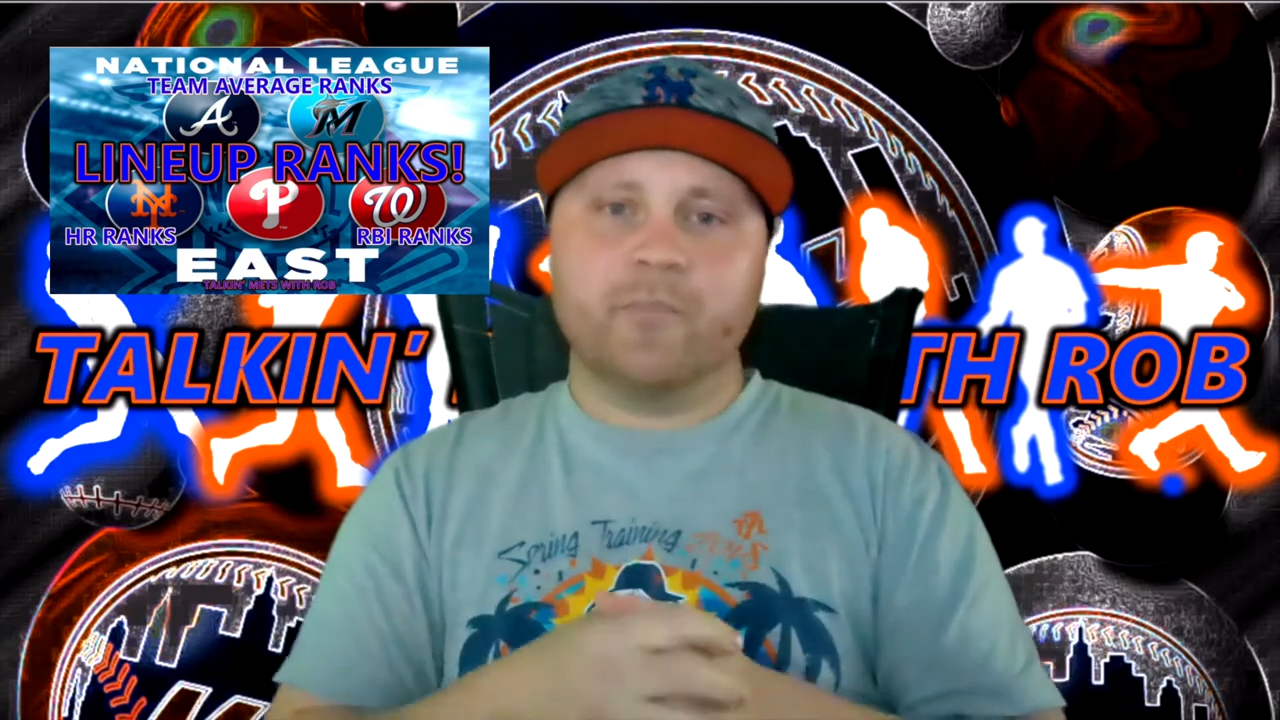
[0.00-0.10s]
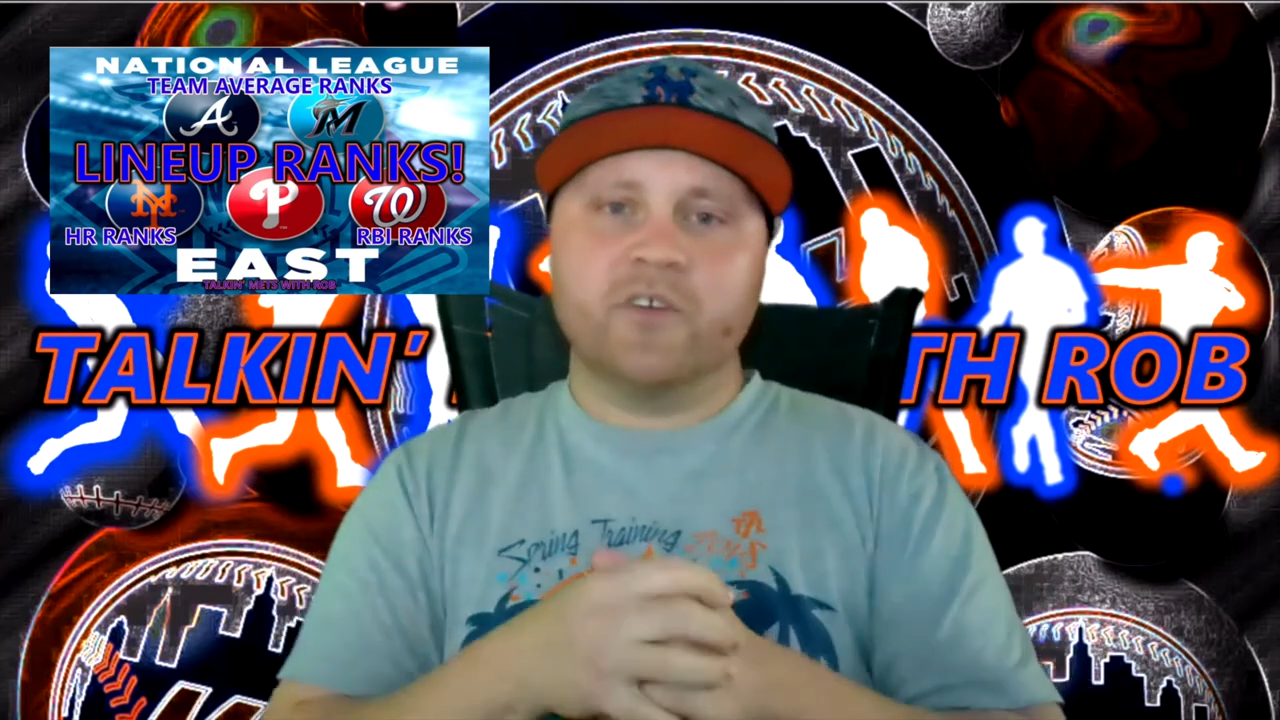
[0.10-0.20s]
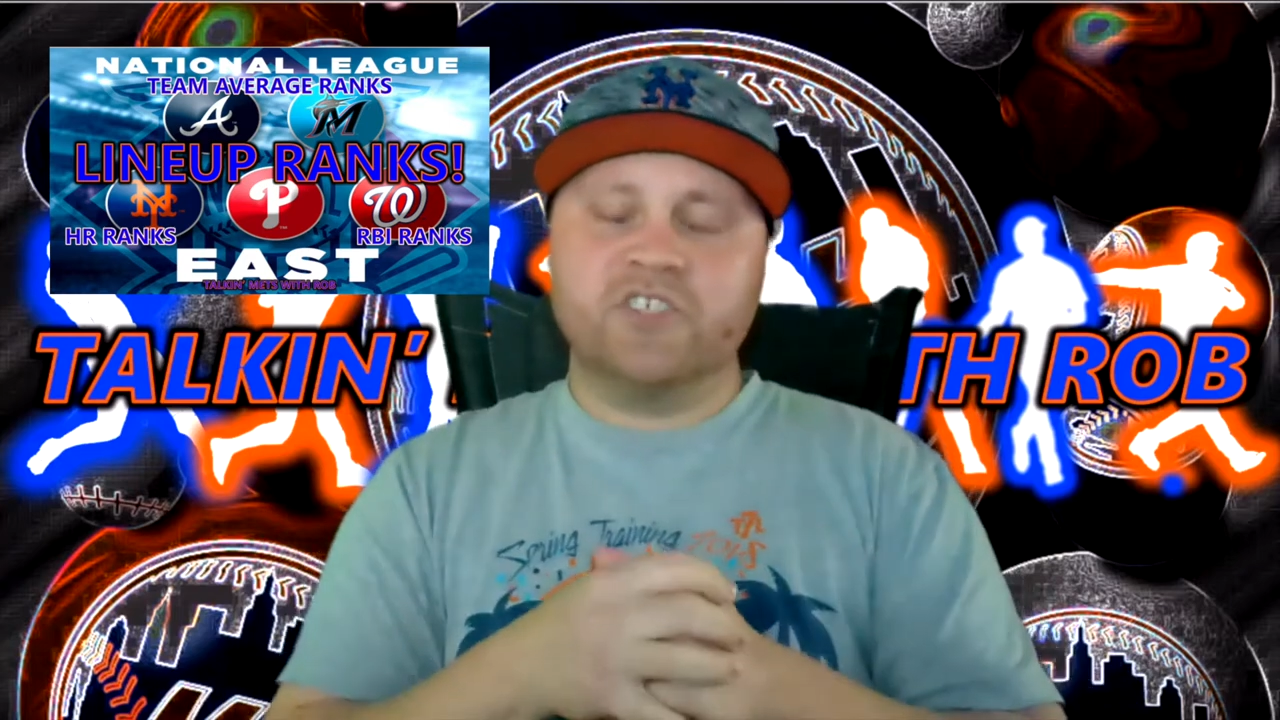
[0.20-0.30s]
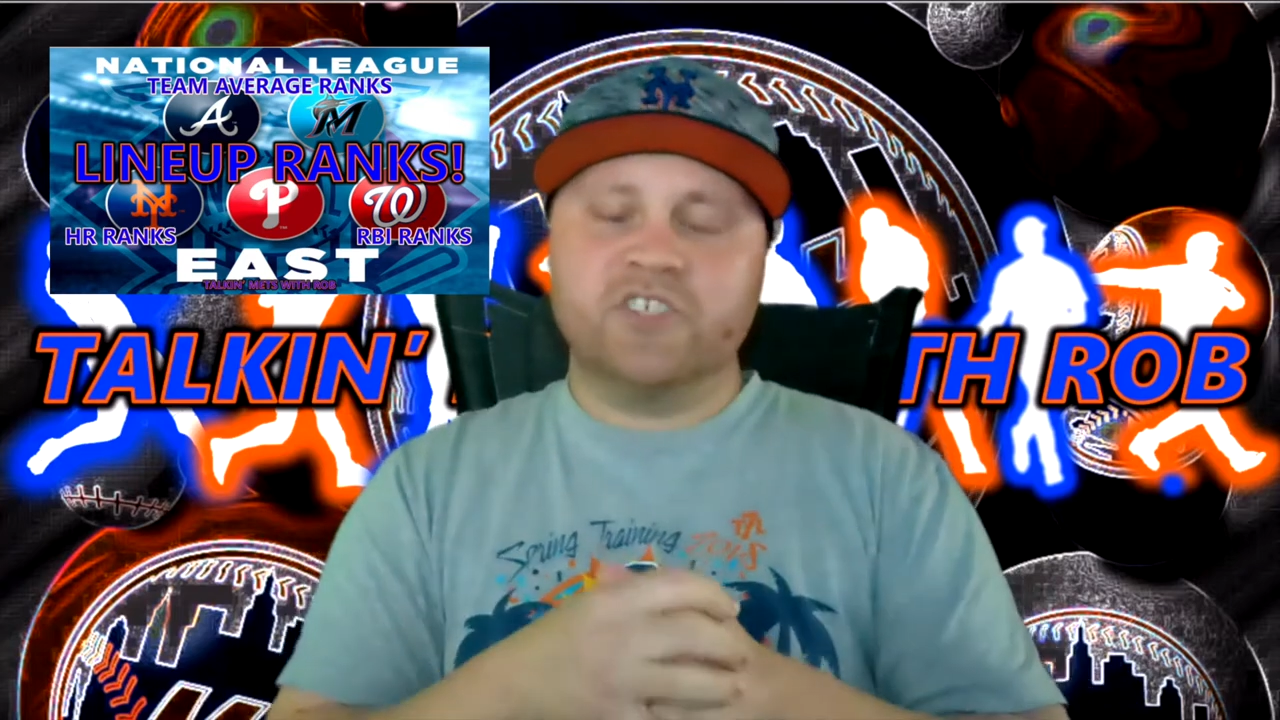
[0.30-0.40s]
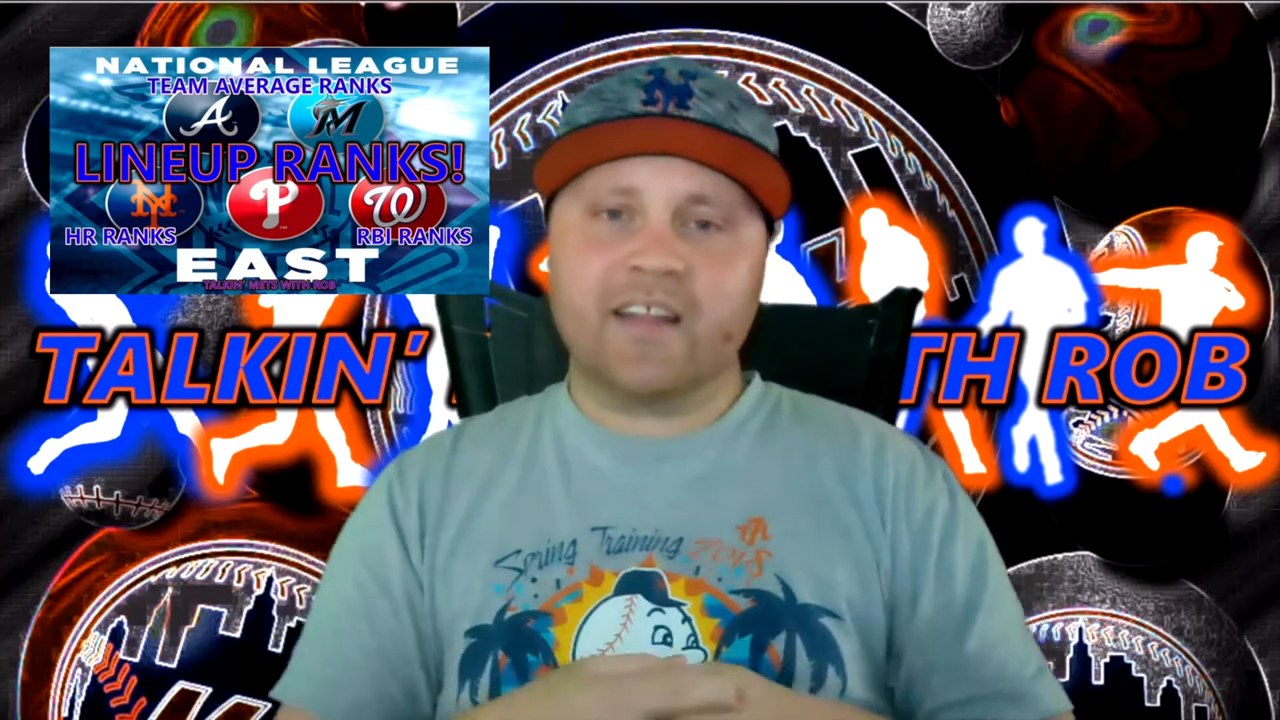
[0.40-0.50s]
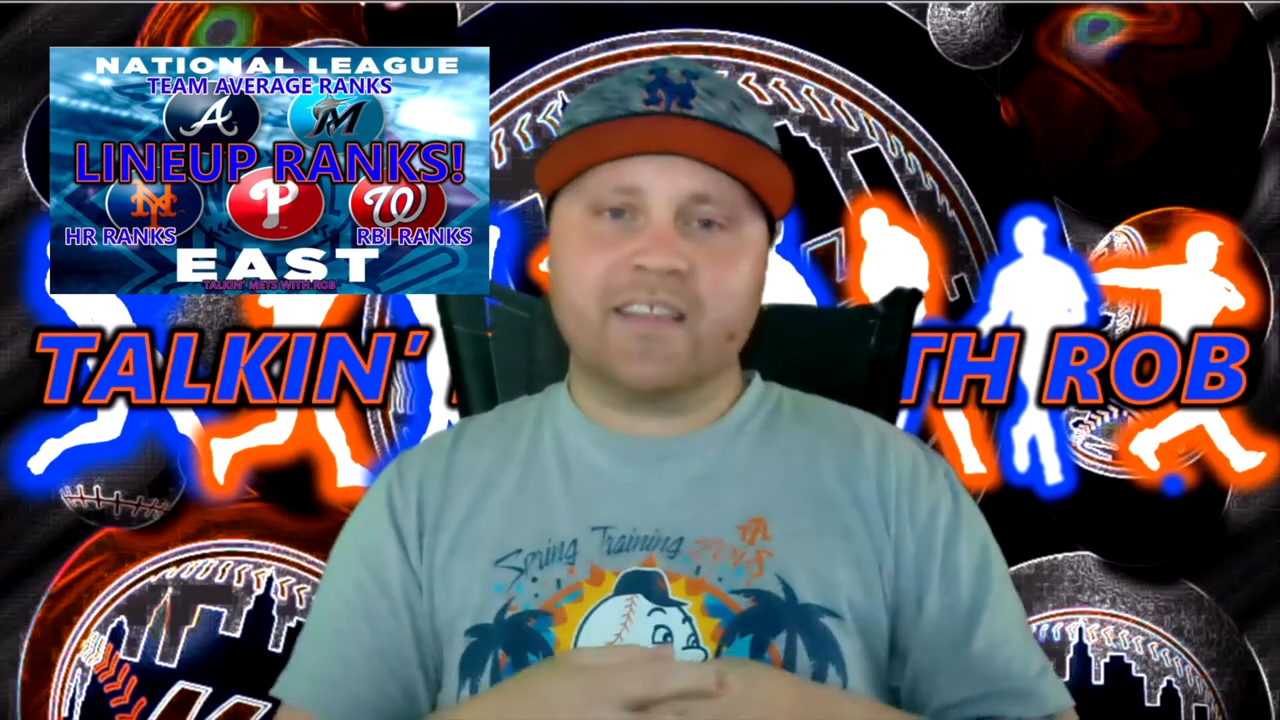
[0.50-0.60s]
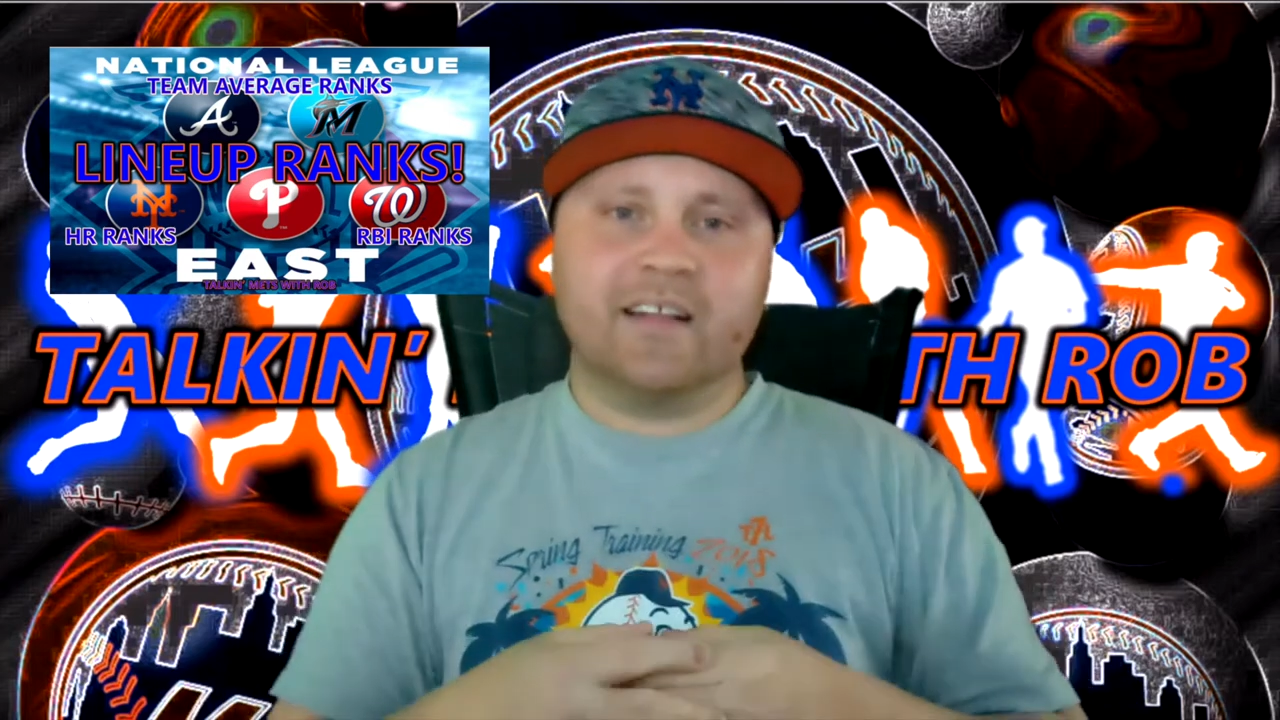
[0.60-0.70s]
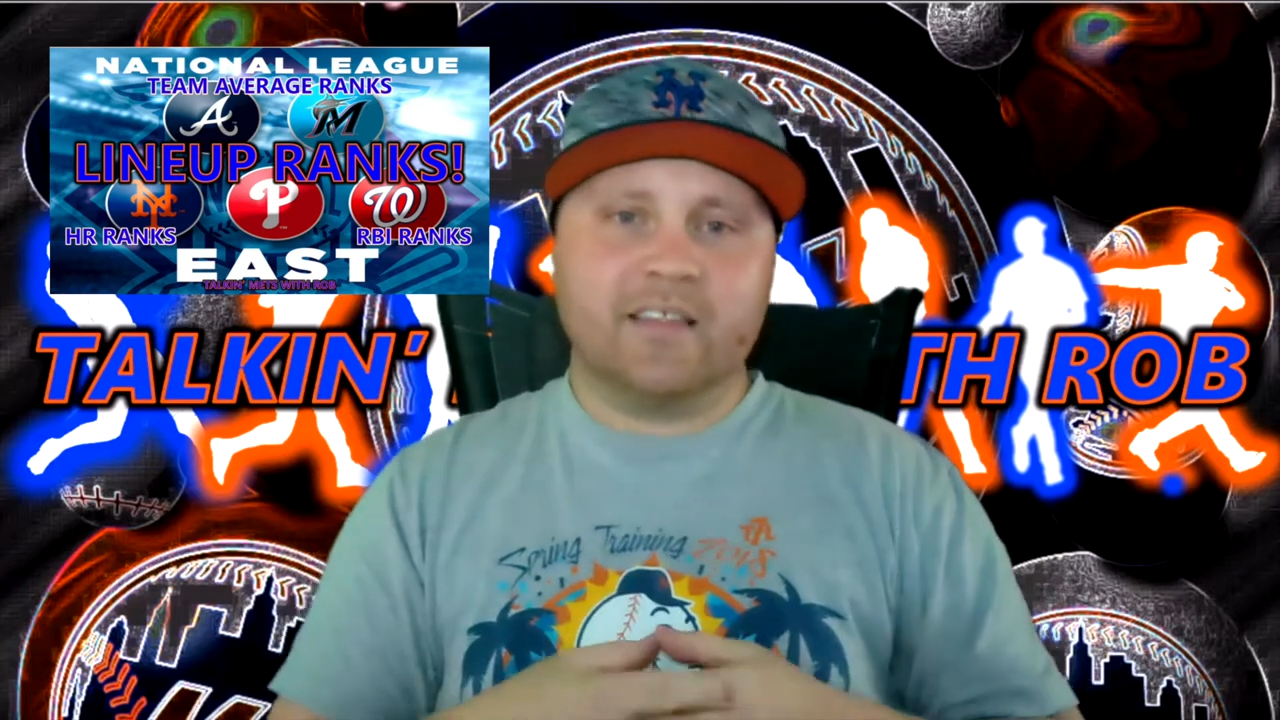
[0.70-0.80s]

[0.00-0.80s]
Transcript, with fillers: projected